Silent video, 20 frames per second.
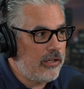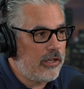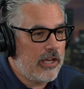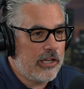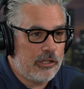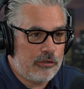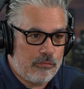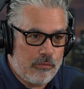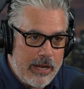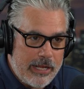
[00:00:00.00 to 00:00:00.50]
a
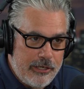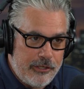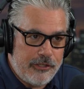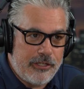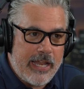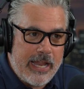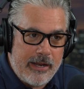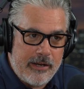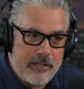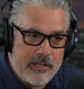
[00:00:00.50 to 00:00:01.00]
greater
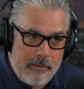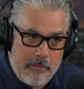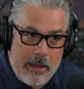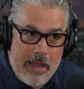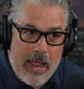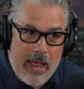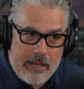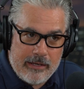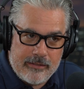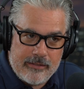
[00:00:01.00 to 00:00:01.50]

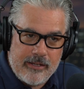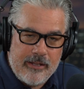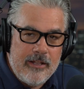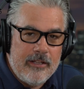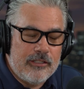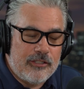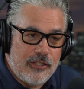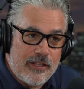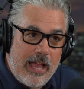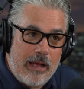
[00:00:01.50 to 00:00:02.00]
demand.
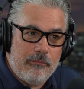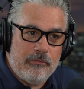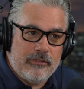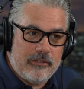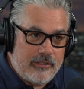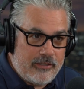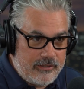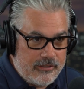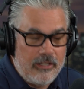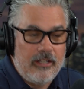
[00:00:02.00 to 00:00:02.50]
So that
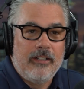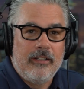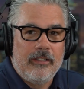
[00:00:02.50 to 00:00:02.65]
was,